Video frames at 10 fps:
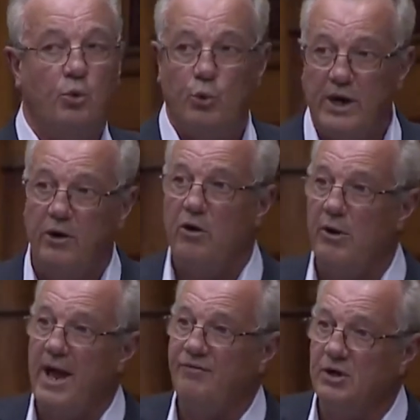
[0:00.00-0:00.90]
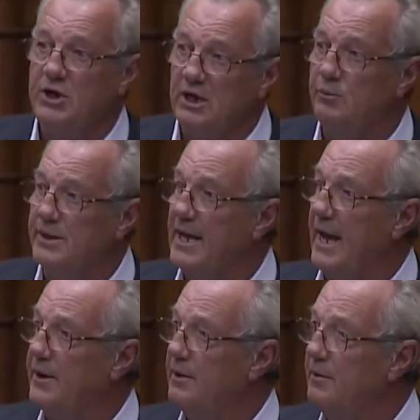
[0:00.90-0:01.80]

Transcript: We are going to have to deal with that.